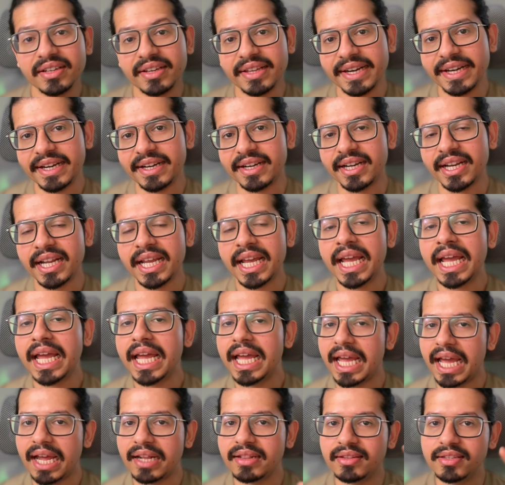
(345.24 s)
Great.
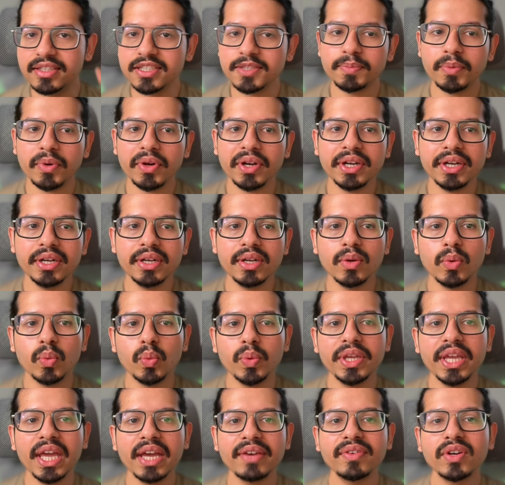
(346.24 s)
At this point,
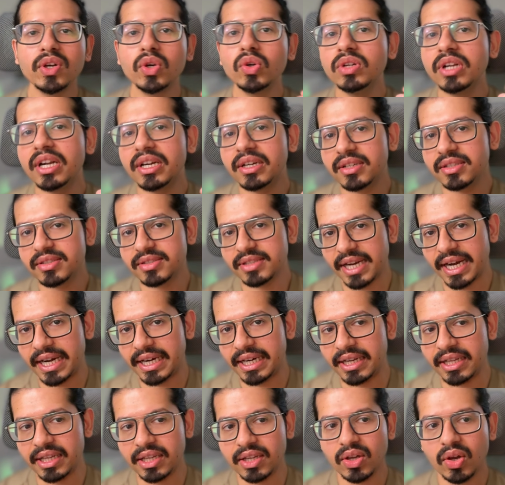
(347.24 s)
we have a good
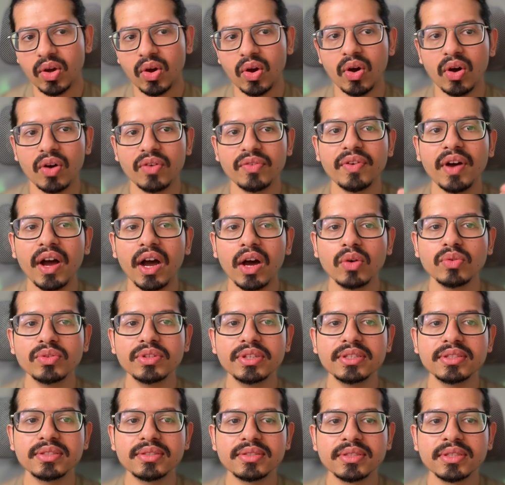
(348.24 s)
understanding of how
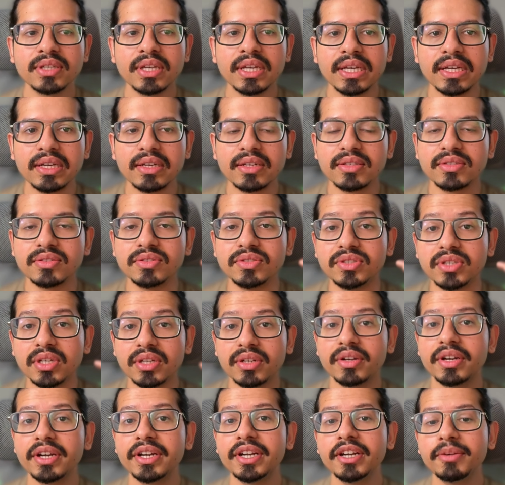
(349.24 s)
this
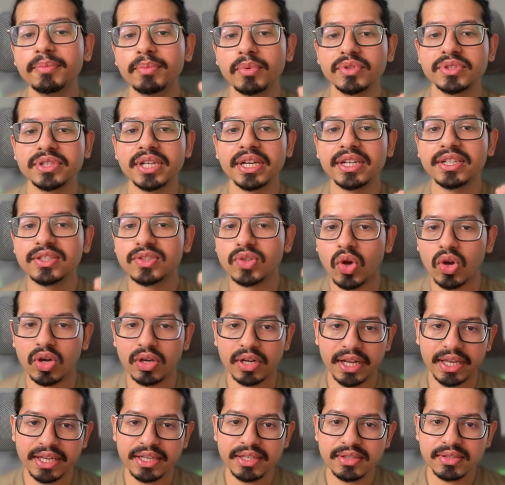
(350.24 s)
generated project is
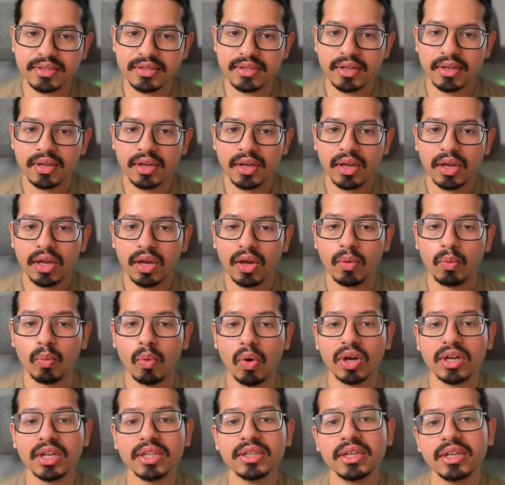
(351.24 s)
organized.
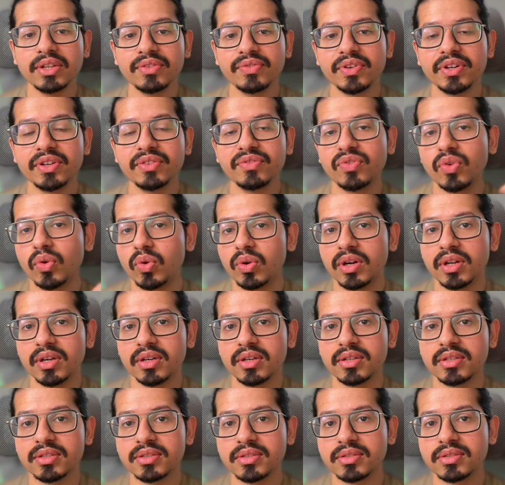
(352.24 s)
What are the different
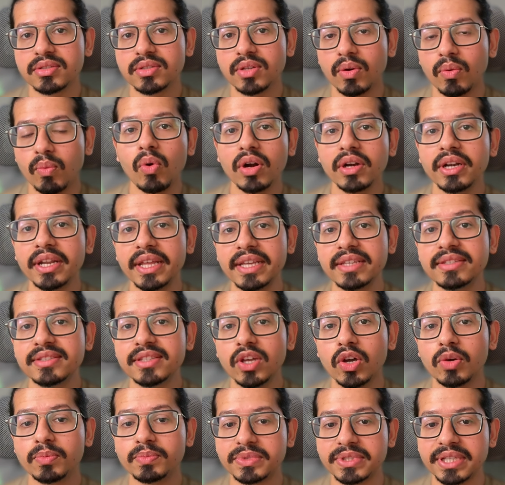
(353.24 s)
folders? What is
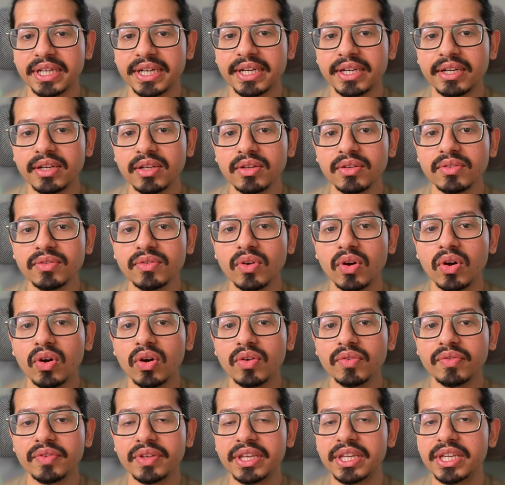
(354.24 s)
the objective
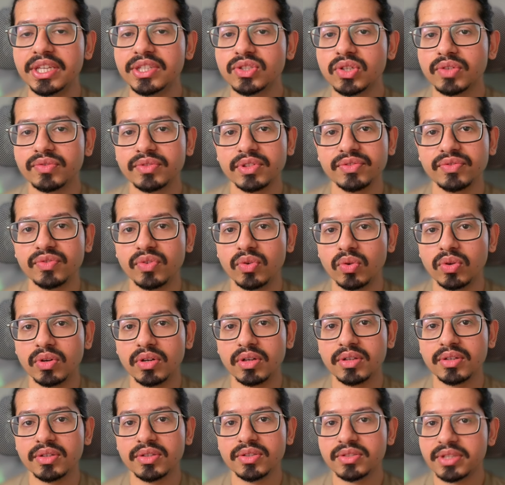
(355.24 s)
of each of the
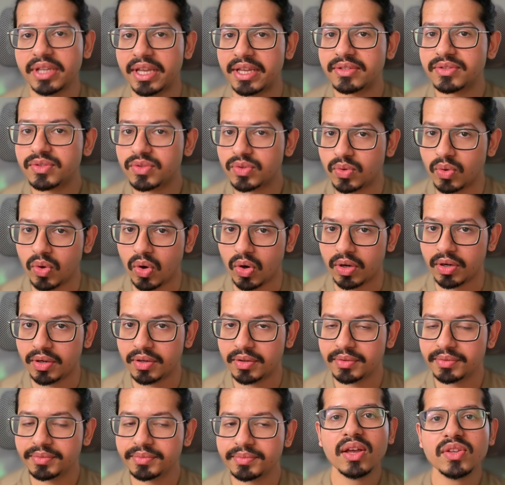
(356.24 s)
folders, and so on.
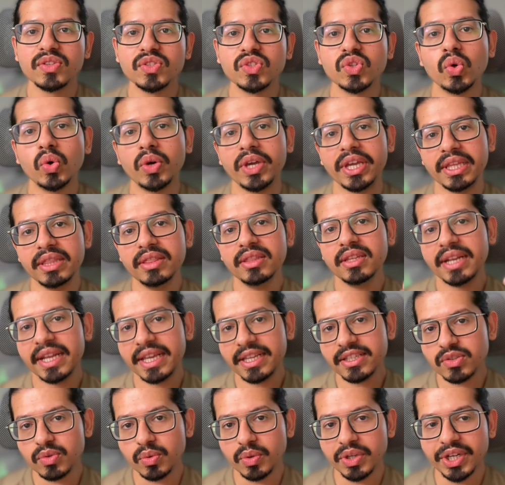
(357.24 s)
So in the
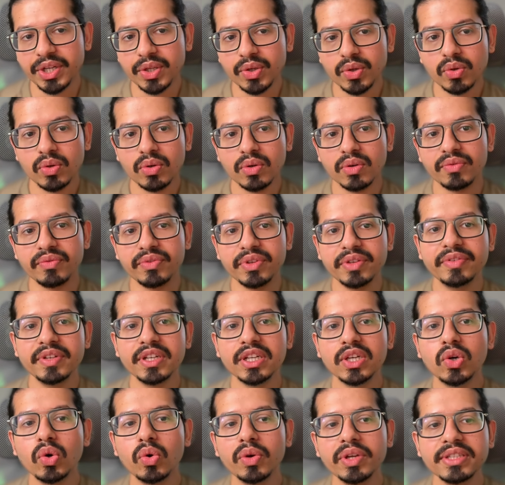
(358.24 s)
next video, we
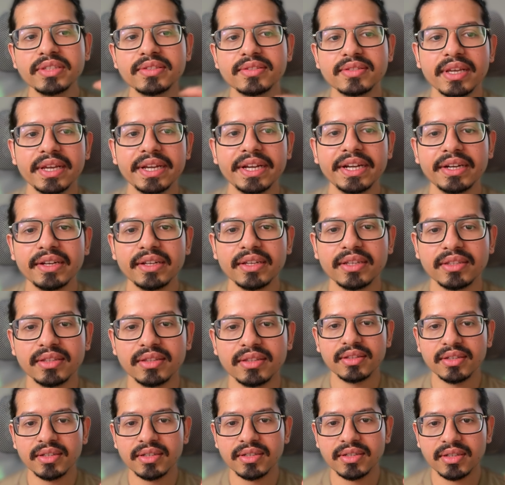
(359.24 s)
will go inside
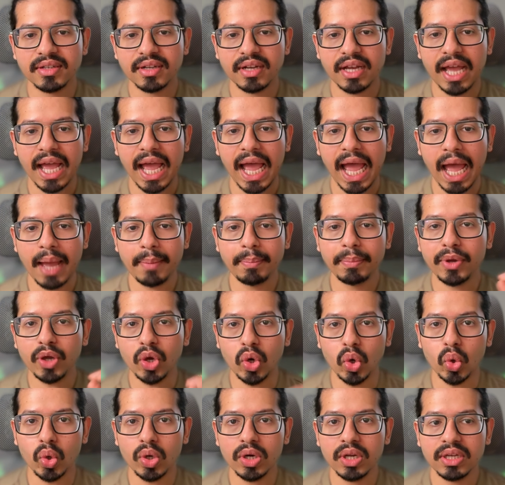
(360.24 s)
the app
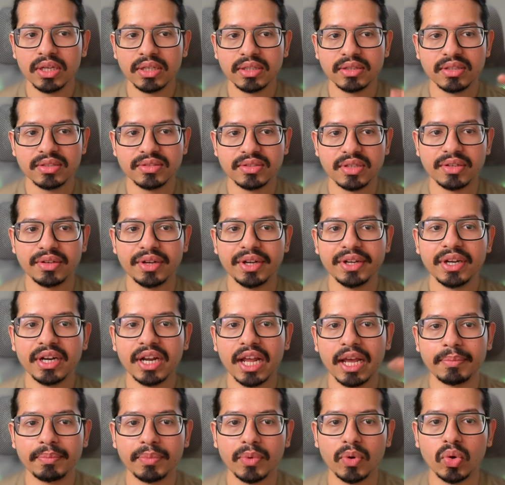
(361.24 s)
code, the generated
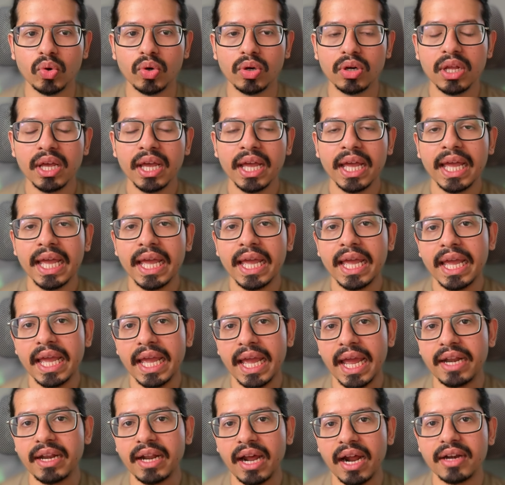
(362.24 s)
app code,
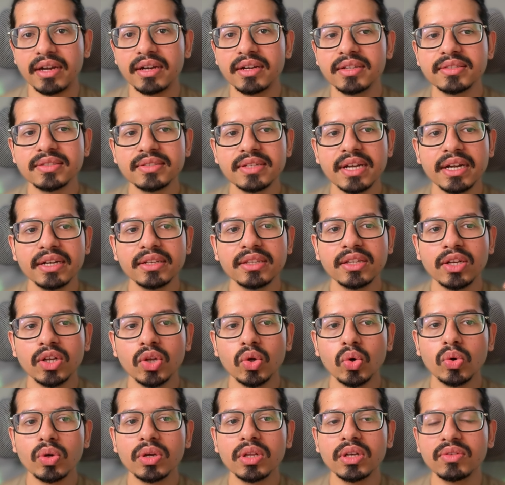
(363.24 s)
and understand the
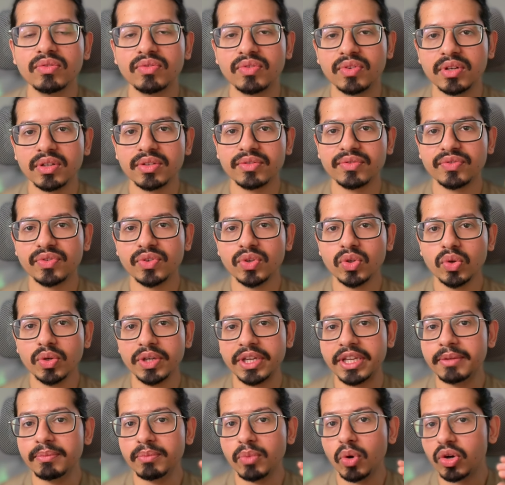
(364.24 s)
local
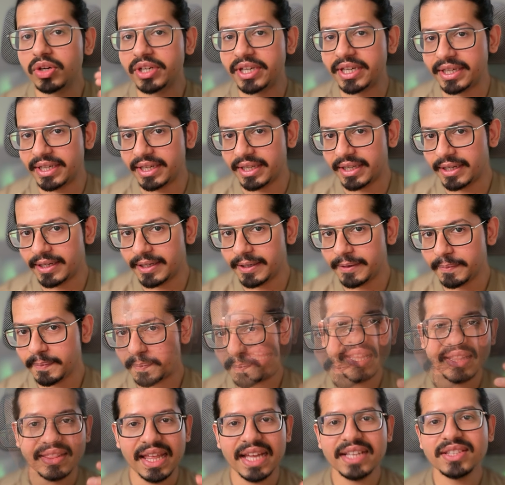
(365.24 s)
workflow in more detail.
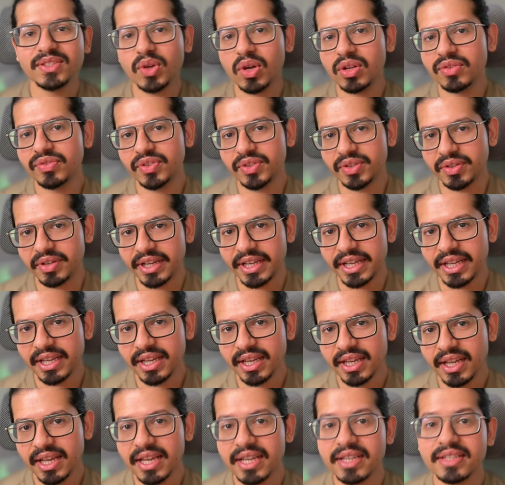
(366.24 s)
That's all for
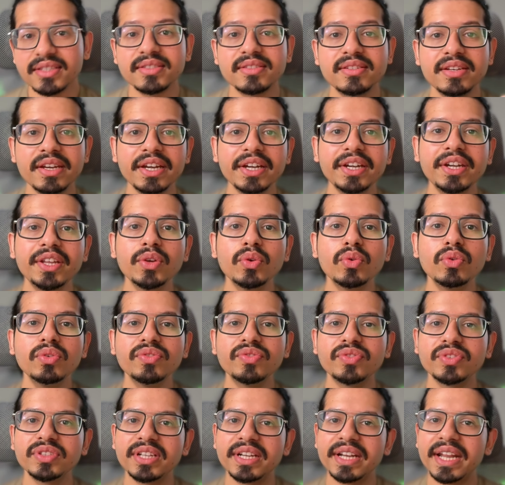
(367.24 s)
today. Stay
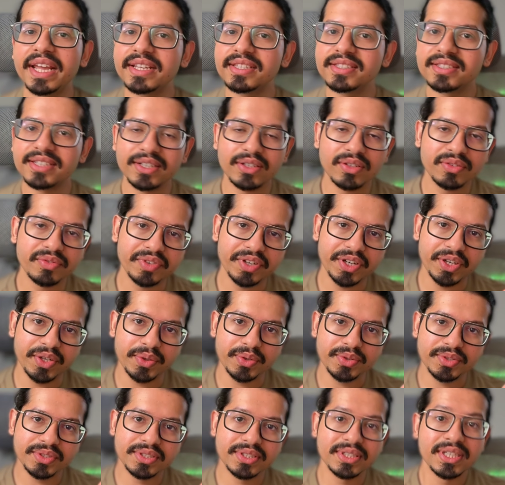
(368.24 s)
tuned for the next set of
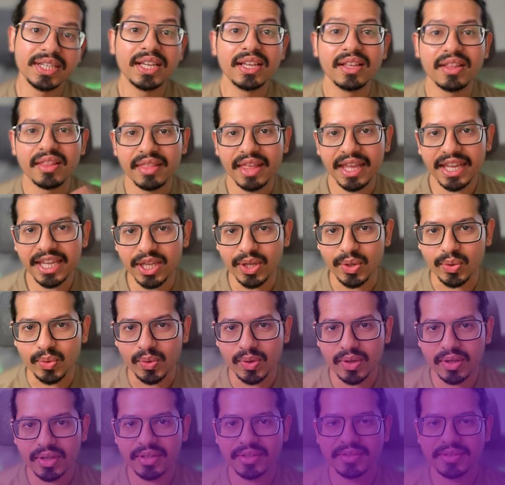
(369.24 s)
videos. Thank you.